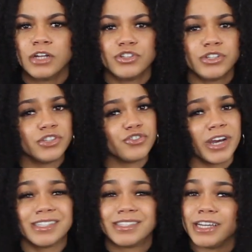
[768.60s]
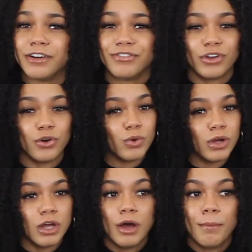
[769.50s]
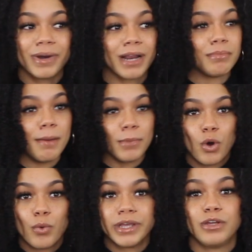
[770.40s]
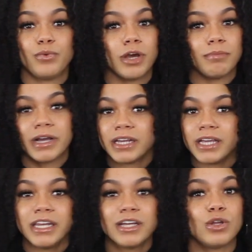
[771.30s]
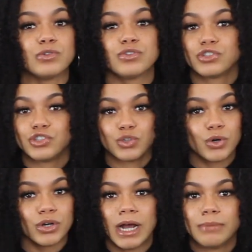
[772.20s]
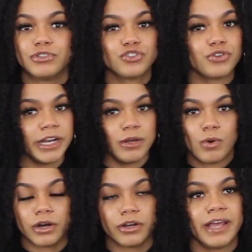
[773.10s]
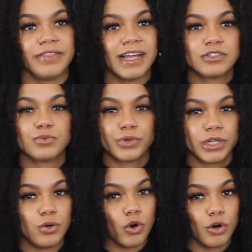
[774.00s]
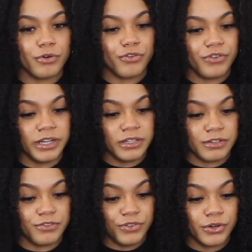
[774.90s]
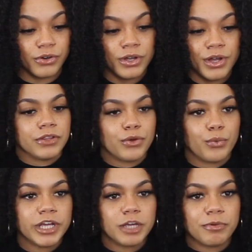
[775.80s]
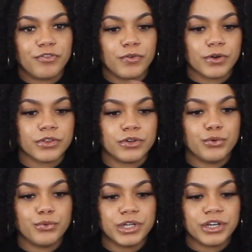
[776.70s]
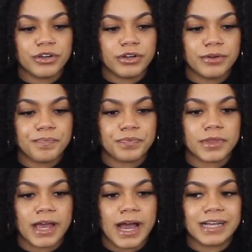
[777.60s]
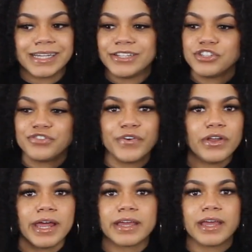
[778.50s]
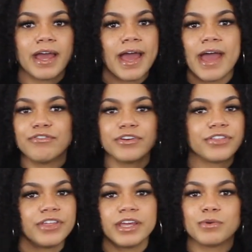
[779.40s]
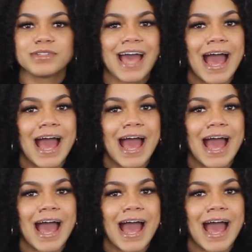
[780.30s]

just to try and stay afloat, but I'm not going anywhere. I'm not getting any closer to shore. I'm just treading water, and that's a really horrible feeling to feel. The week before the new year, it just felt like everything was